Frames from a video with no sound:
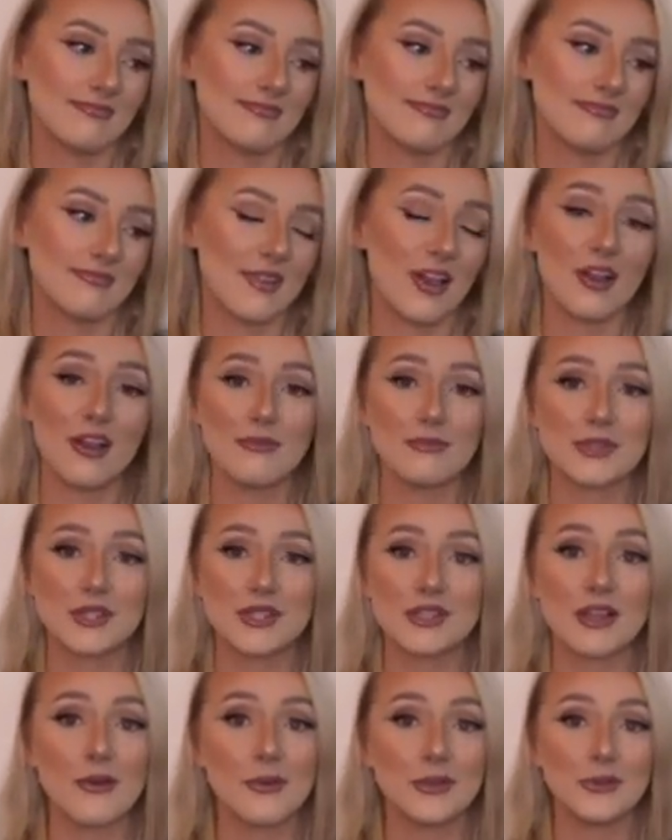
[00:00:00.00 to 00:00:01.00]
I'm
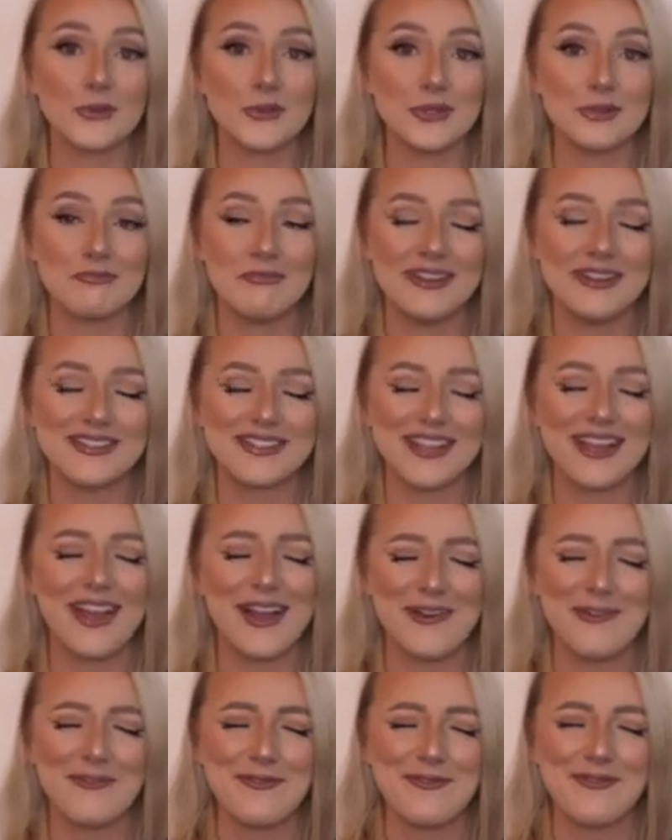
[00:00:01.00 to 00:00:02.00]
so annoyed with
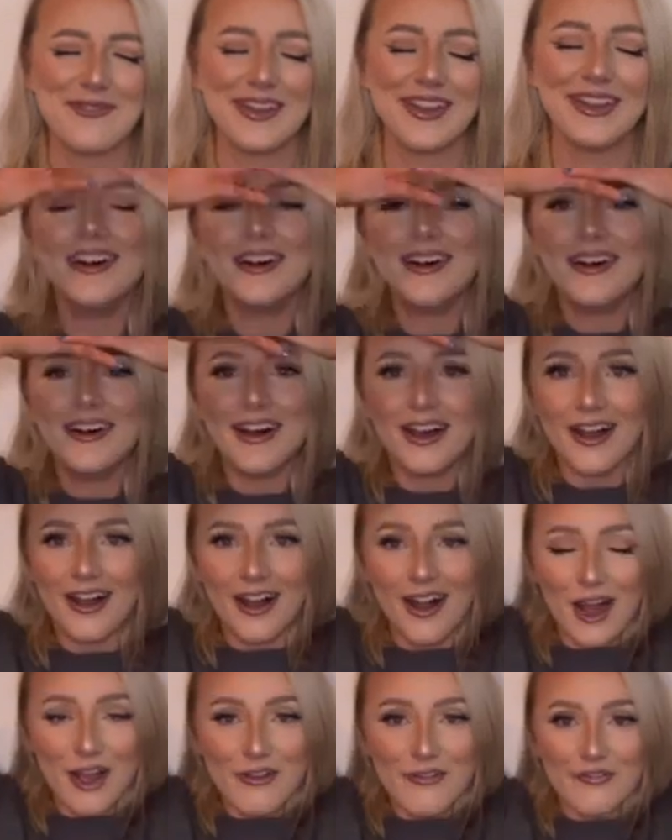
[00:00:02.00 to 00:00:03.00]

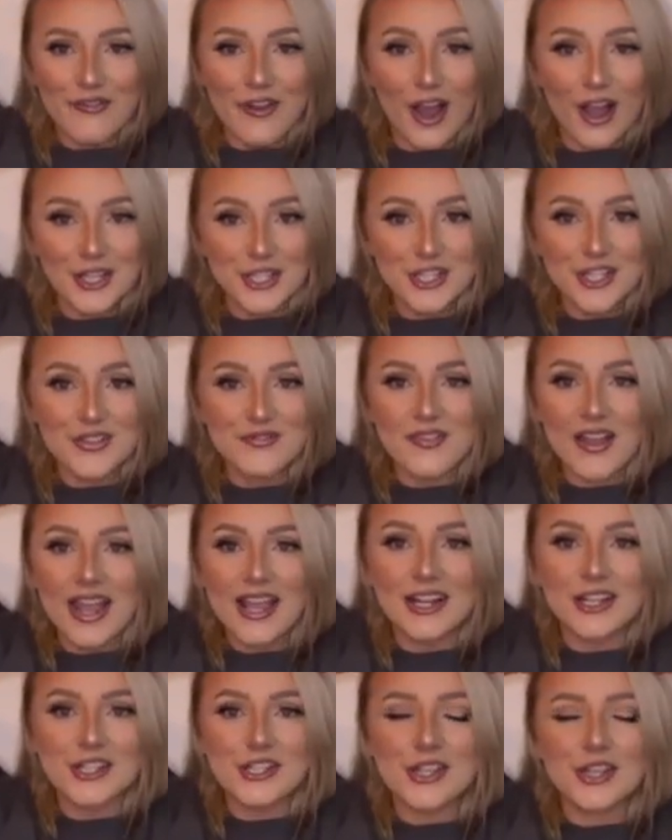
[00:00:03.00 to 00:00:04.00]
myself. I just fail
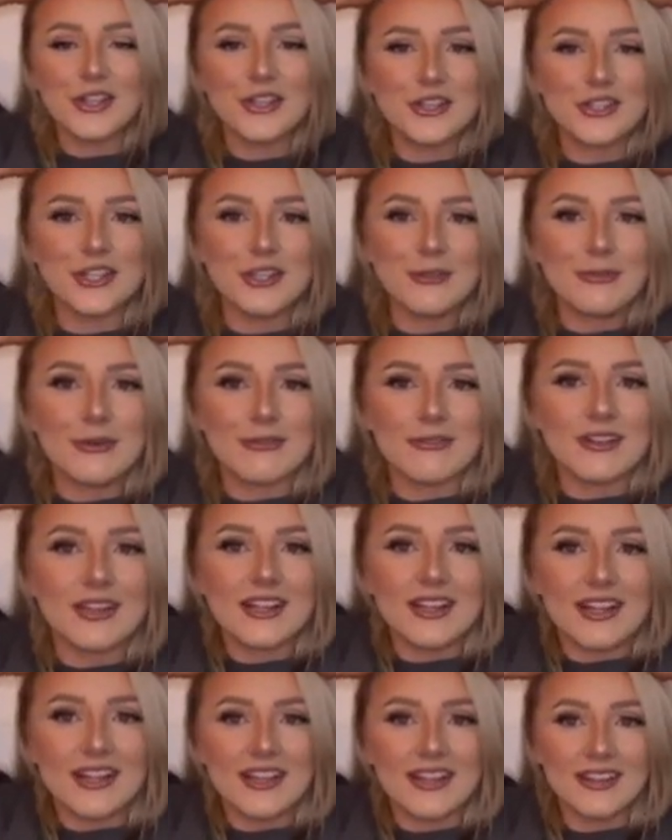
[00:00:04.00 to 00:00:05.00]
as a YouTuber,
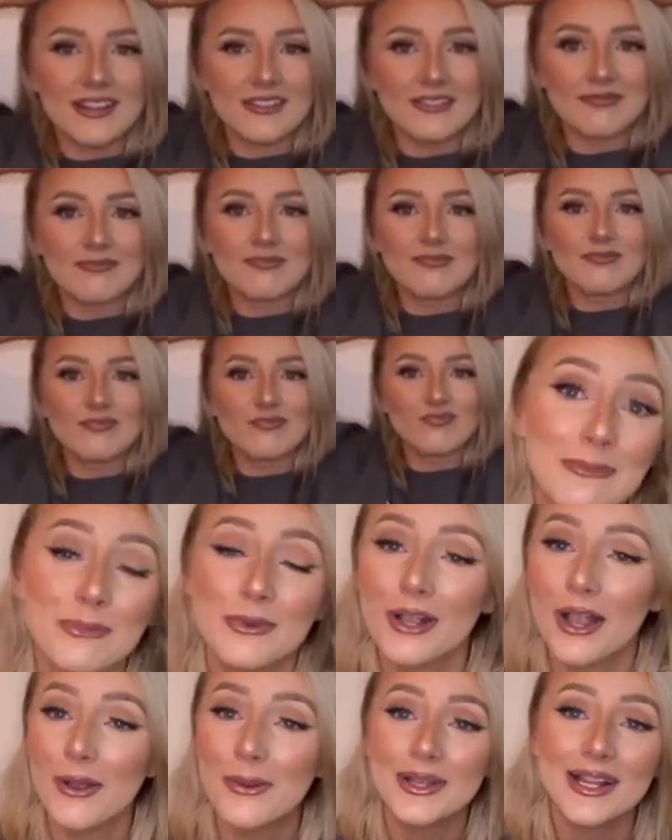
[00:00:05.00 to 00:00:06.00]
really. We're
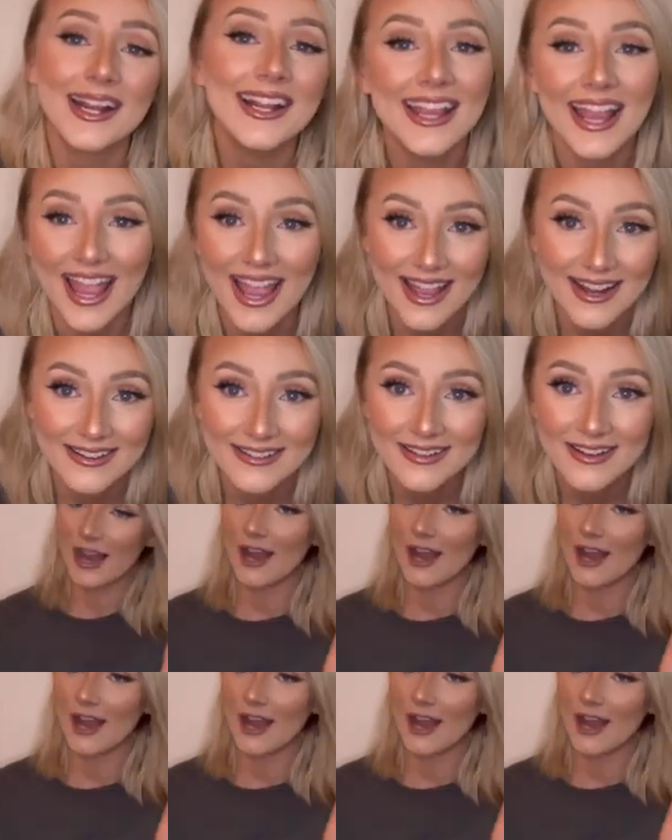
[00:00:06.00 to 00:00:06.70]
going again.